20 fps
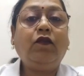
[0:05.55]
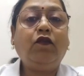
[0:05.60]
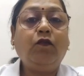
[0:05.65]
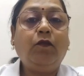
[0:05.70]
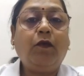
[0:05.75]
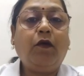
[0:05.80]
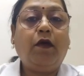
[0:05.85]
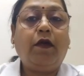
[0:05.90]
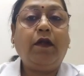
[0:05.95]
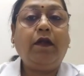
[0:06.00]

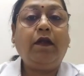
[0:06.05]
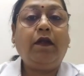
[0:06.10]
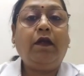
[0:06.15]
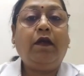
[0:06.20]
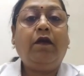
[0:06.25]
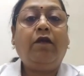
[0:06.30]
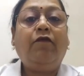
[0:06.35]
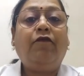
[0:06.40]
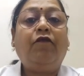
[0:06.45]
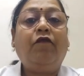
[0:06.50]
newborn
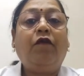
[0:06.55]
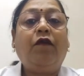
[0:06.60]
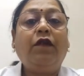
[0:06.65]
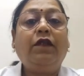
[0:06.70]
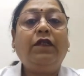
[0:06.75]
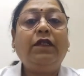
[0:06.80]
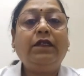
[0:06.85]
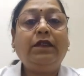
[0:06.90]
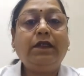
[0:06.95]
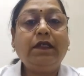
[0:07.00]

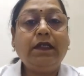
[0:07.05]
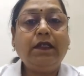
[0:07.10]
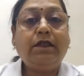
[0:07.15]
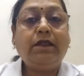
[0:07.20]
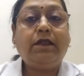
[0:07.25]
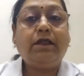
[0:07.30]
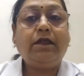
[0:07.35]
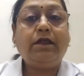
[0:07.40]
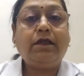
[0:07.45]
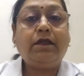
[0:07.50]
for
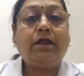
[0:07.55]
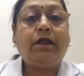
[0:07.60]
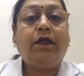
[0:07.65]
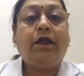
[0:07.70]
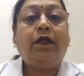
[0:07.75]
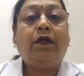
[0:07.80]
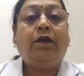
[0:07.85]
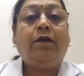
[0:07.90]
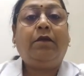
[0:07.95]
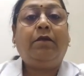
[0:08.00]
diseases